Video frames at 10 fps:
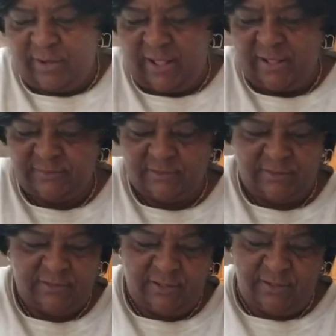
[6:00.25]
has a
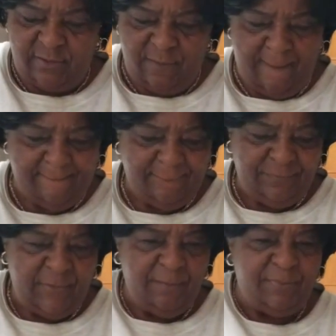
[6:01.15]
little
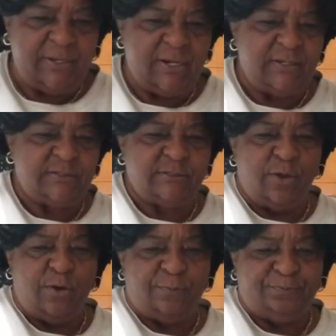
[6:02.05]
bit of the salt.